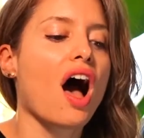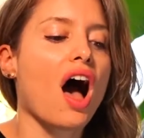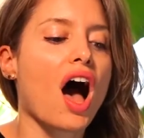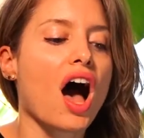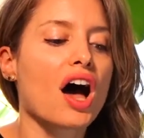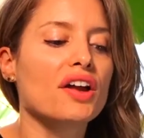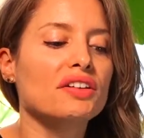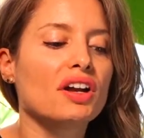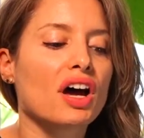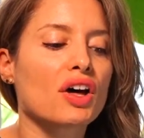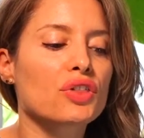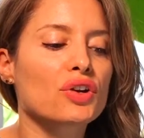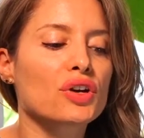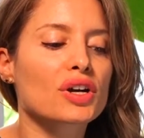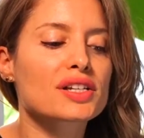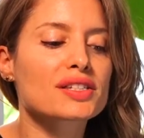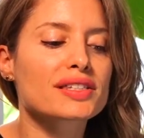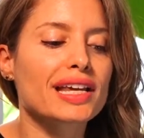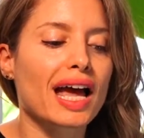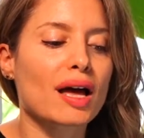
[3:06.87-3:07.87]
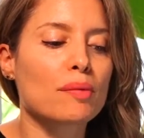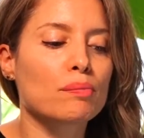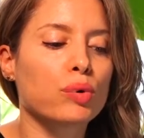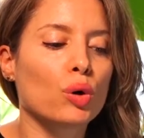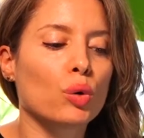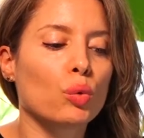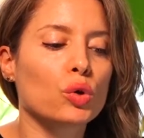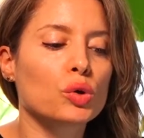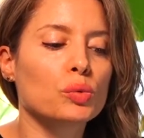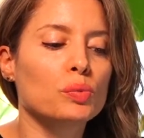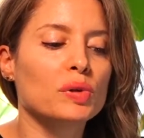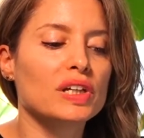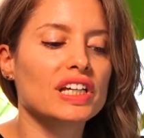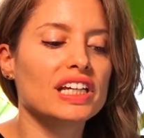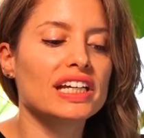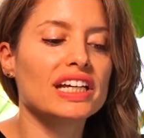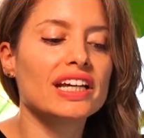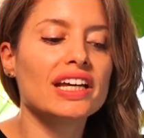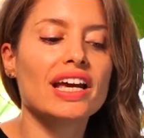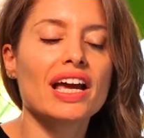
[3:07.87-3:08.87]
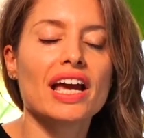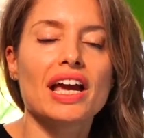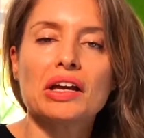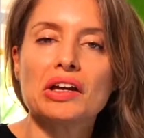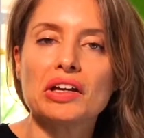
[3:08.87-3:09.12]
Another example would be,